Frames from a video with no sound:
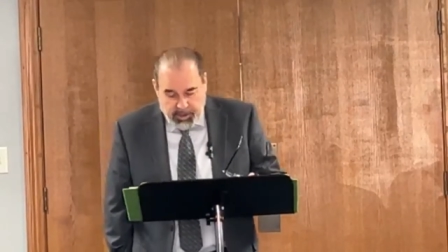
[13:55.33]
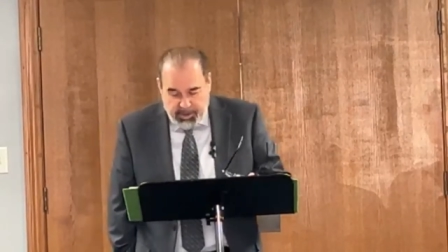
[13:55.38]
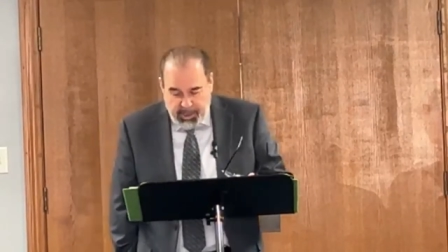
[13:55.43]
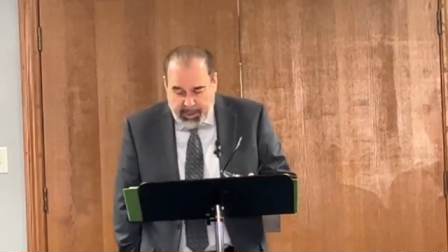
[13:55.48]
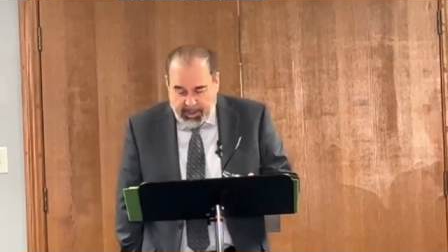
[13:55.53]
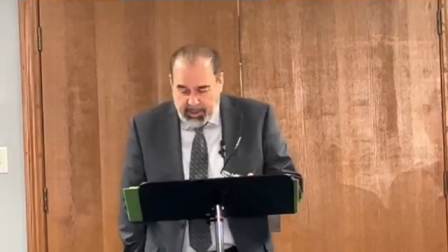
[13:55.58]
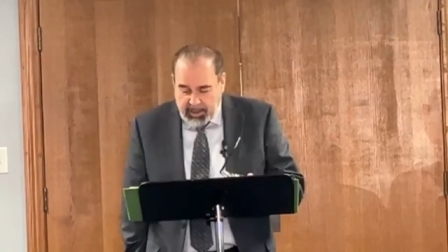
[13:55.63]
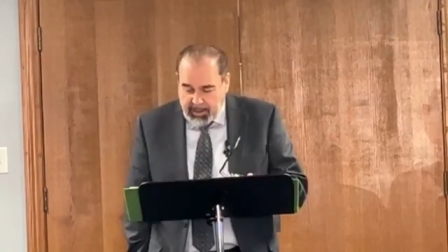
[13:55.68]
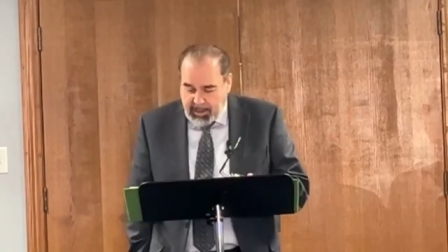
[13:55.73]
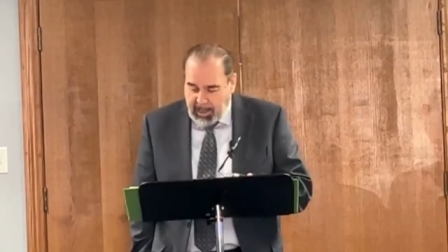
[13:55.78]
so the
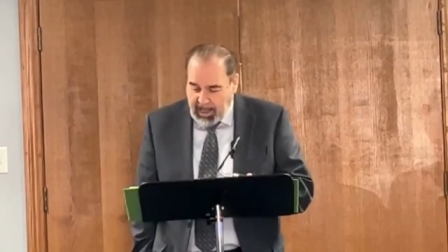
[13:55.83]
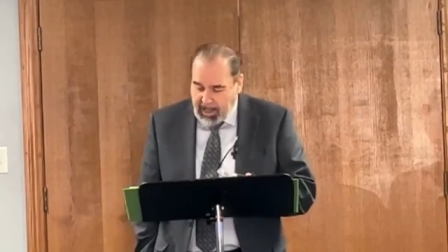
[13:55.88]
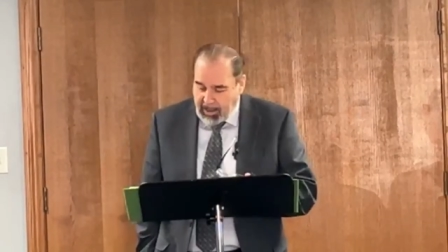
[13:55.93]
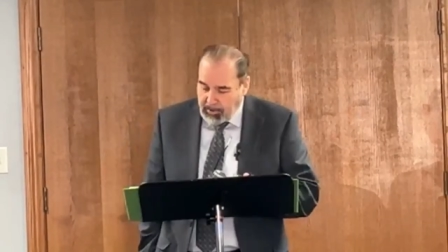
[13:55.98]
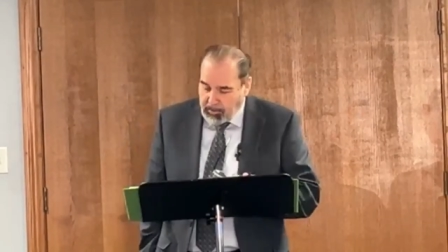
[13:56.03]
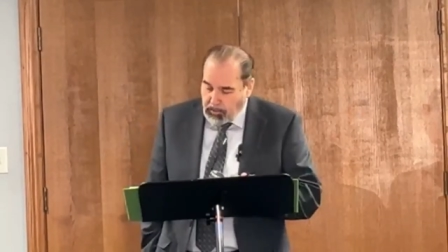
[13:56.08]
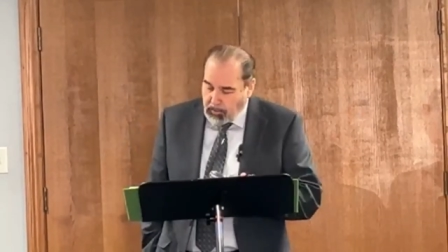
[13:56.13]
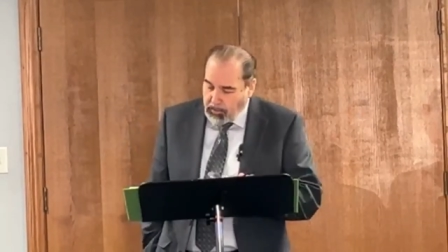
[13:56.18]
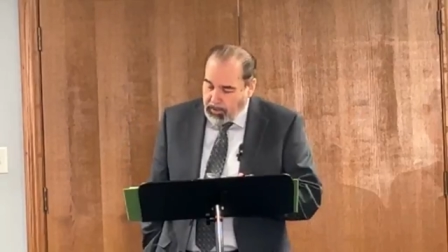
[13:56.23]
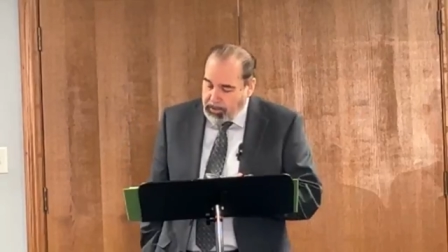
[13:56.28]
second
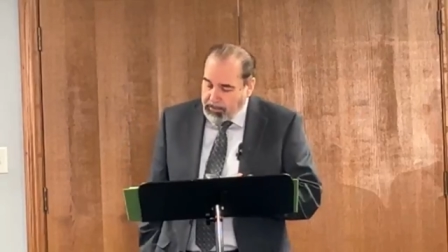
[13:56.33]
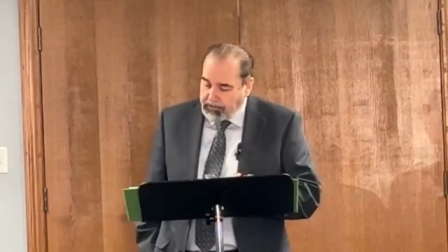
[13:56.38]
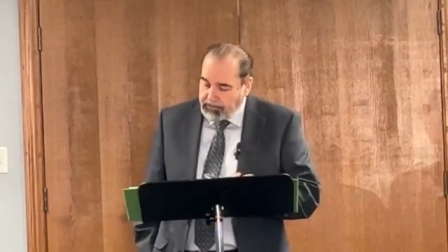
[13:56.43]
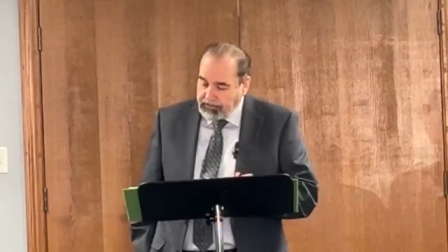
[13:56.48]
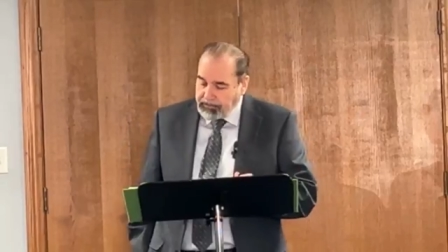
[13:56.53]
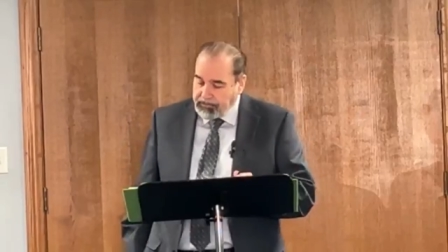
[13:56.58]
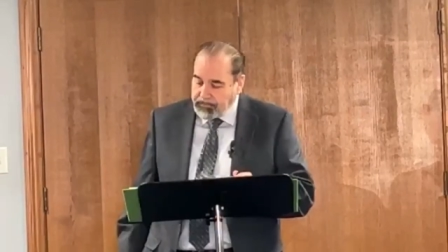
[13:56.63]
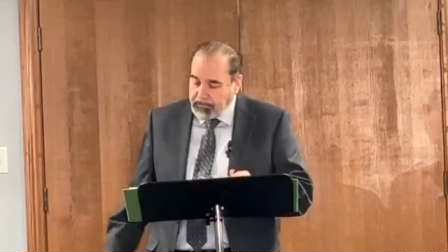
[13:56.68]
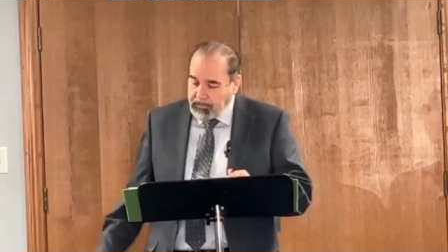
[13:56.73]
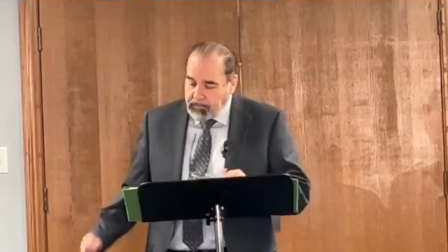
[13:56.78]
category
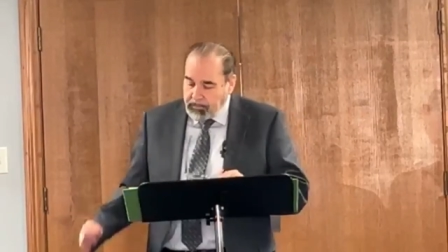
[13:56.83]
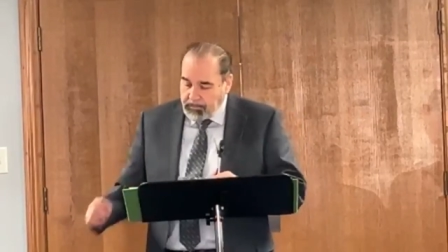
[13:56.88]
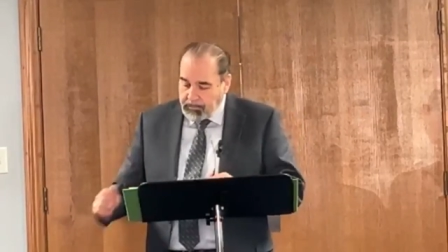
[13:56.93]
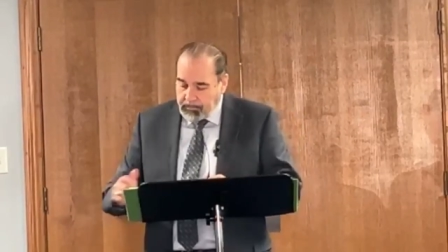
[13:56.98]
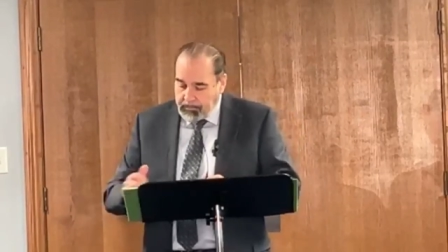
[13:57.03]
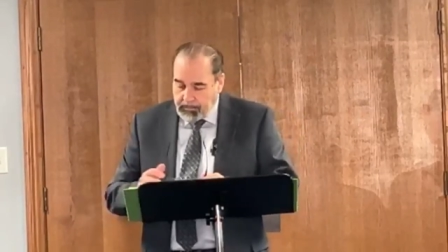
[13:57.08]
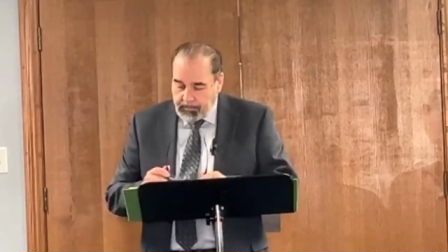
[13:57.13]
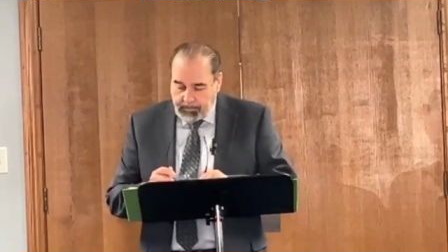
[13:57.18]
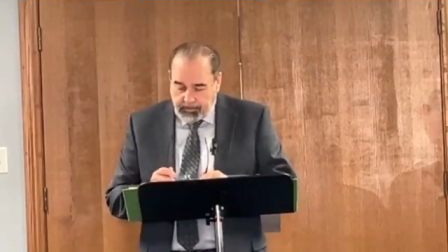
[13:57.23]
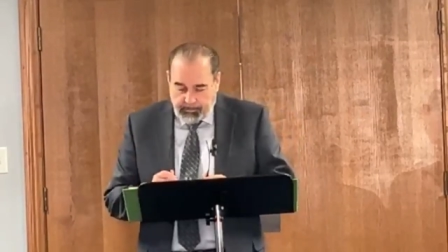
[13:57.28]

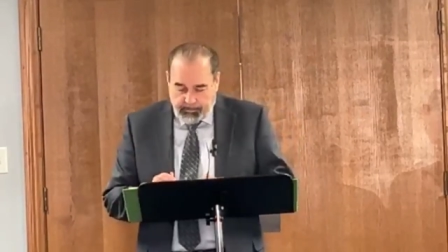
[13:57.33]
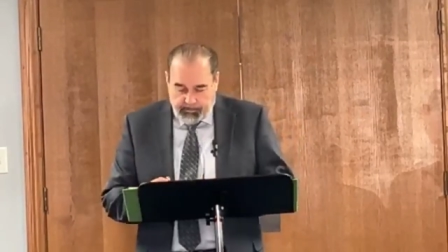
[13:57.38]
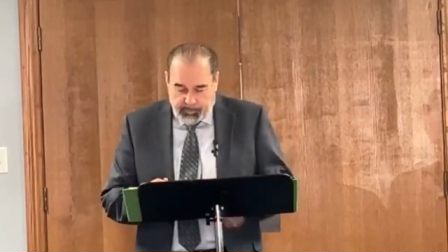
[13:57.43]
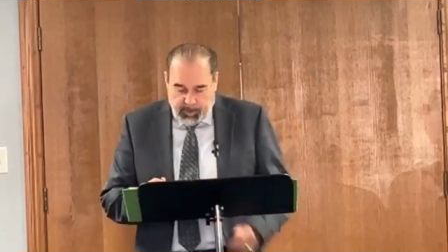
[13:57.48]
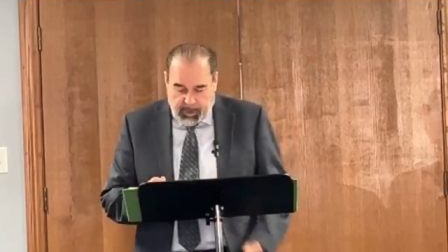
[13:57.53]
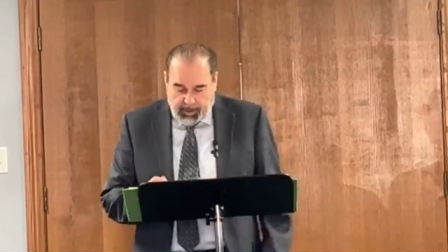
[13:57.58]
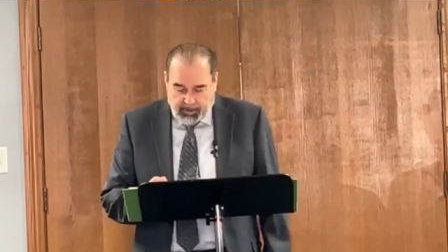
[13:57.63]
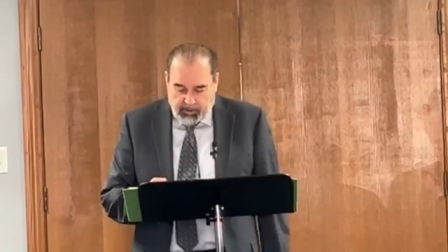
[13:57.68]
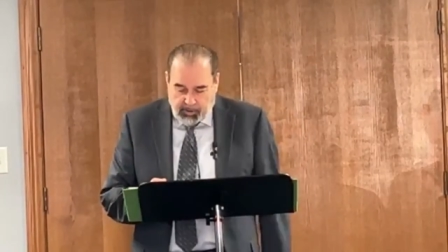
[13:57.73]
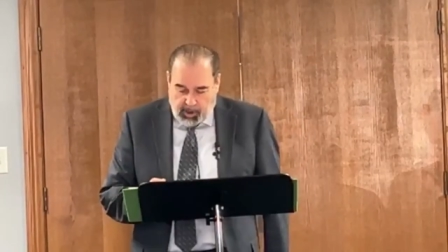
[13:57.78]

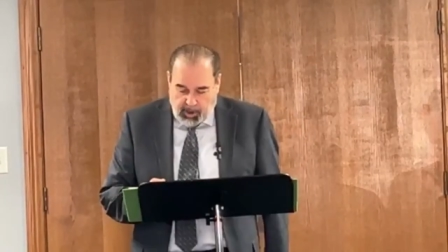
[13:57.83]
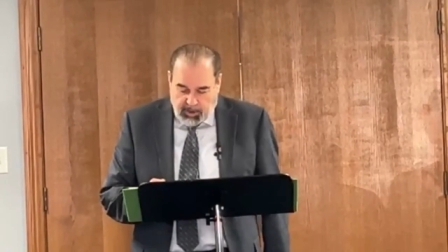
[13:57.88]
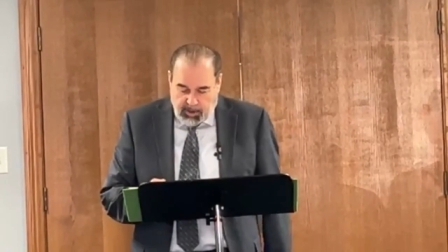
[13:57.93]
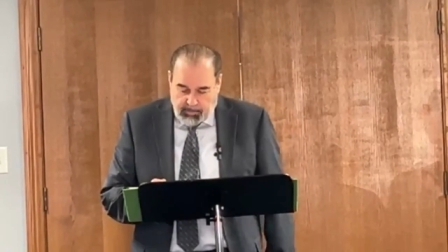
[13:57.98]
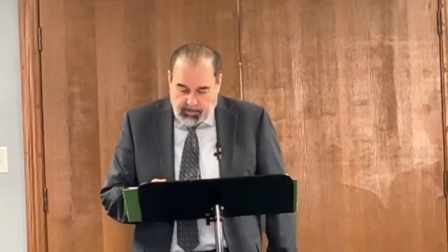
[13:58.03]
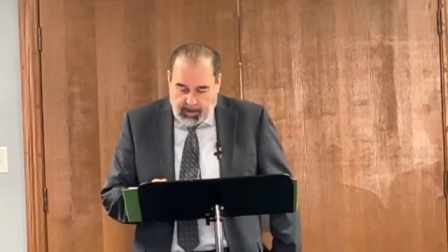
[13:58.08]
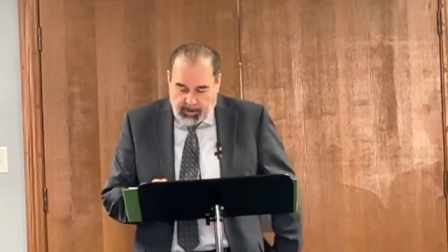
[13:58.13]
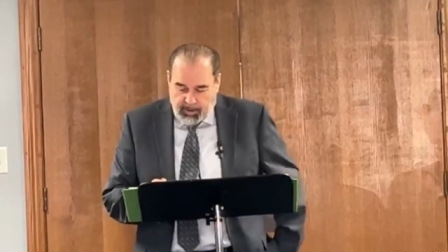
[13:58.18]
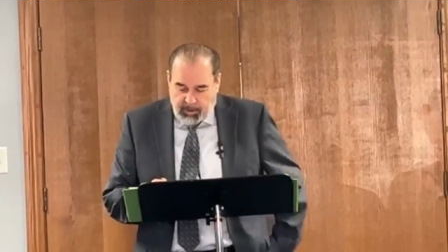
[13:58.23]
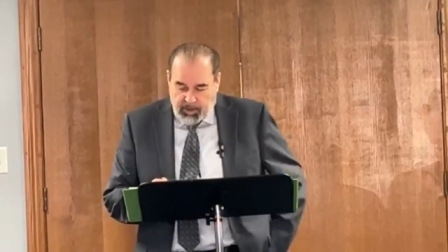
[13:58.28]
John
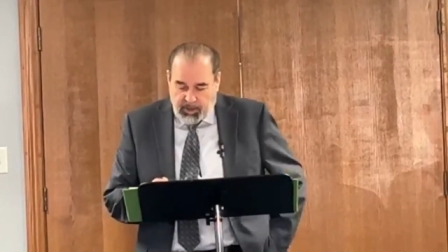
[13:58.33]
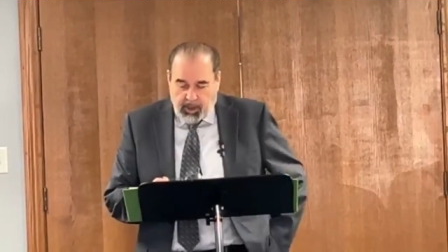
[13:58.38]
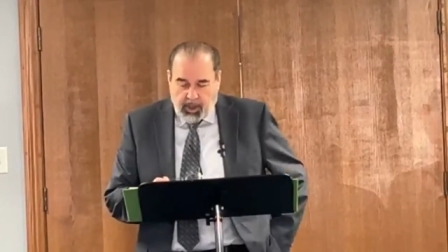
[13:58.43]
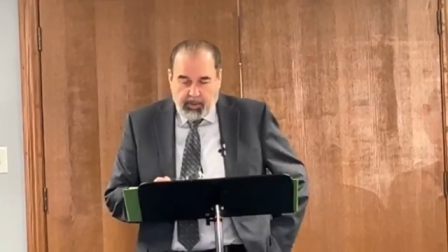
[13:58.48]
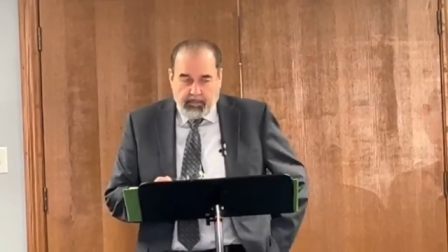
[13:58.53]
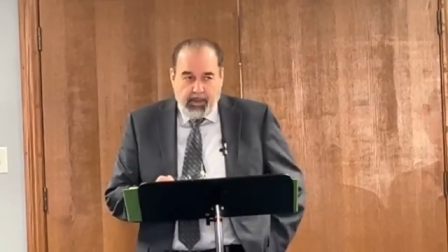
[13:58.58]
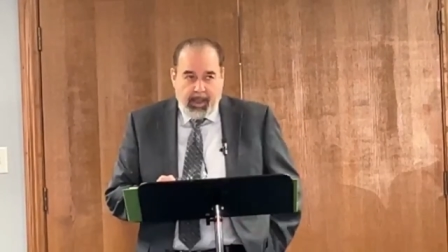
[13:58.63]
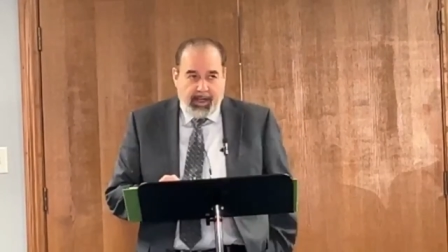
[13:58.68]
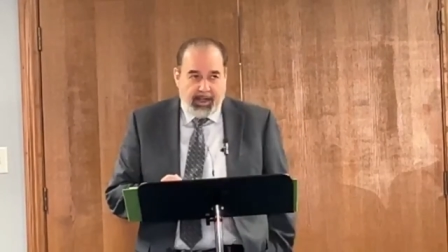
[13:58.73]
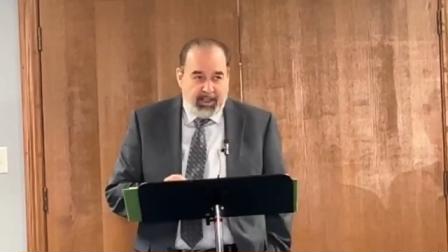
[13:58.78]
talks about is
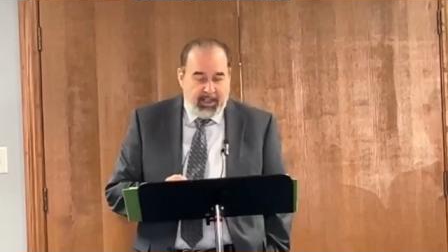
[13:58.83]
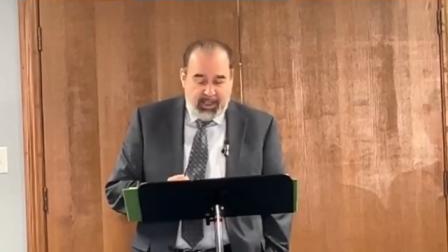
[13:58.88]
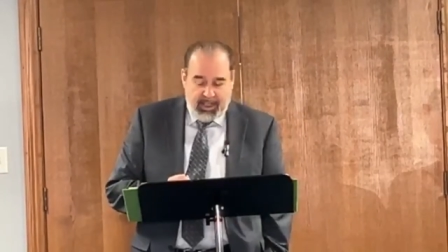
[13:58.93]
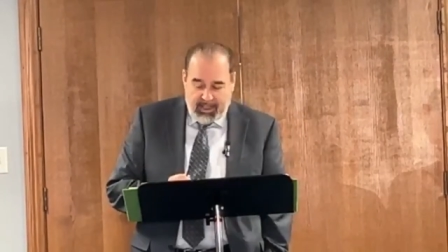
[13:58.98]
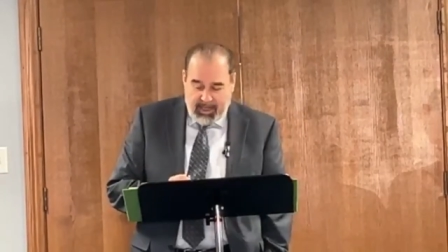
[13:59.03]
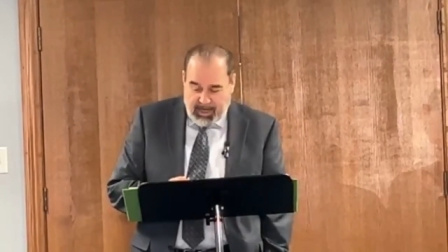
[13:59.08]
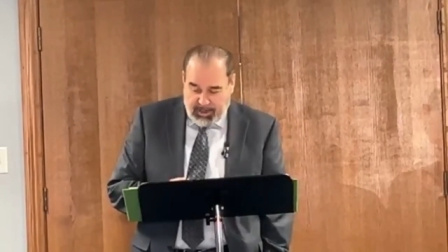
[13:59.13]
young men,